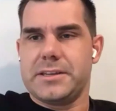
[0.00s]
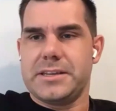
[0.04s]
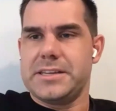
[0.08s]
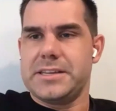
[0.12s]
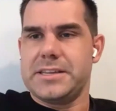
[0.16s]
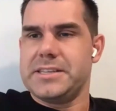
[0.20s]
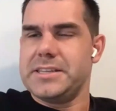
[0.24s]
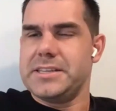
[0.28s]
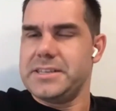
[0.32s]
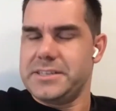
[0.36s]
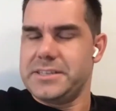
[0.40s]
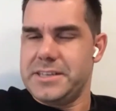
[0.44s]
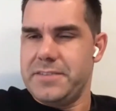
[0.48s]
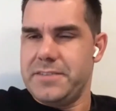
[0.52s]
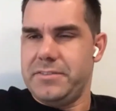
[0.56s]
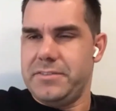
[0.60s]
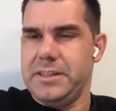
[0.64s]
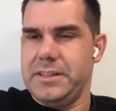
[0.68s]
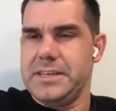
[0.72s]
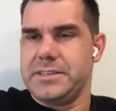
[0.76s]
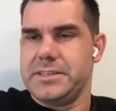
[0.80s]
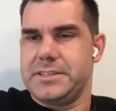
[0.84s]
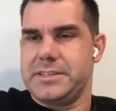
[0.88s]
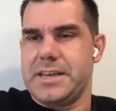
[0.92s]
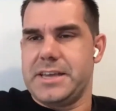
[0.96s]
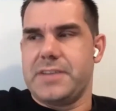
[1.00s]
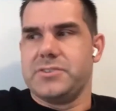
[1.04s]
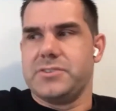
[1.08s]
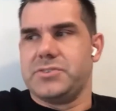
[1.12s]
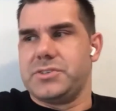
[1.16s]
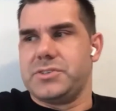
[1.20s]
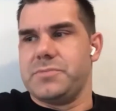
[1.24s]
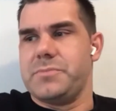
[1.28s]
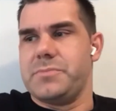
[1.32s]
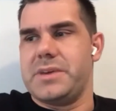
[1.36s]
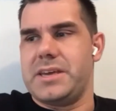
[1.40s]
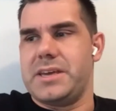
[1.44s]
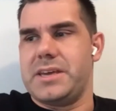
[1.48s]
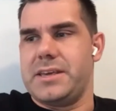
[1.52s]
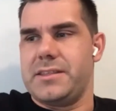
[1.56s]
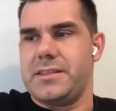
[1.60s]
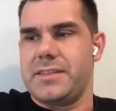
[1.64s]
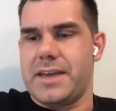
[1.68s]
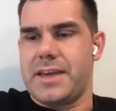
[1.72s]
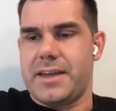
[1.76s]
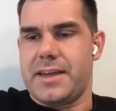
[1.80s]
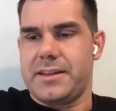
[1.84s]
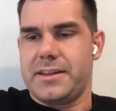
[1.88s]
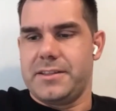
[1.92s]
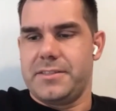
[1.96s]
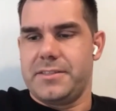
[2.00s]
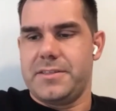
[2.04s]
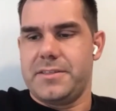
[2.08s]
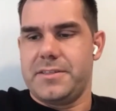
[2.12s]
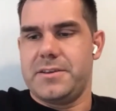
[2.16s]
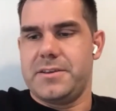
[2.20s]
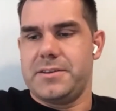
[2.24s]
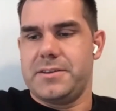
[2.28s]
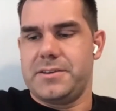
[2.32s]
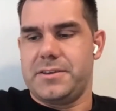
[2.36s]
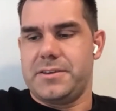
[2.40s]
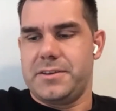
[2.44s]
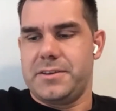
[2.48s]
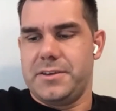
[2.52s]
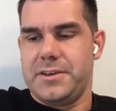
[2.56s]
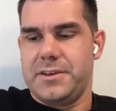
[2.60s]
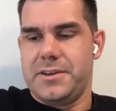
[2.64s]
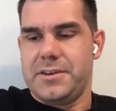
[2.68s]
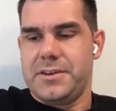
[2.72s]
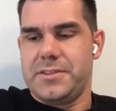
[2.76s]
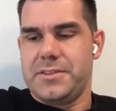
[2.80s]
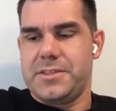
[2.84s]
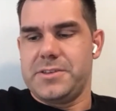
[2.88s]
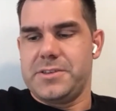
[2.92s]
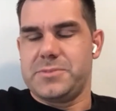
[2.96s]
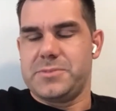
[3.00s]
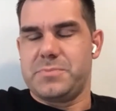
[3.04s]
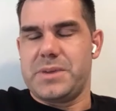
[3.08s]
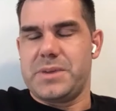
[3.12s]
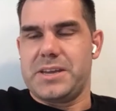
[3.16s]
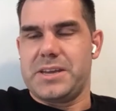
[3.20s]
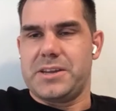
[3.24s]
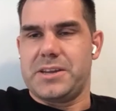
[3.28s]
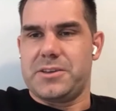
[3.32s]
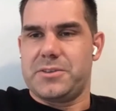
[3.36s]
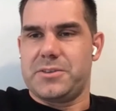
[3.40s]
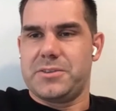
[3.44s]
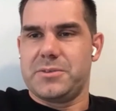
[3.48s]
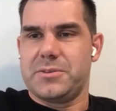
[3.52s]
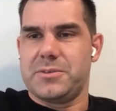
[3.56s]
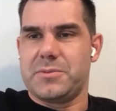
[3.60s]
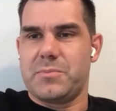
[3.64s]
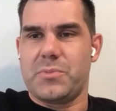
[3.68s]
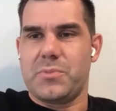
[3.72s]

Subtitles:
it definitely sounds to me that there's been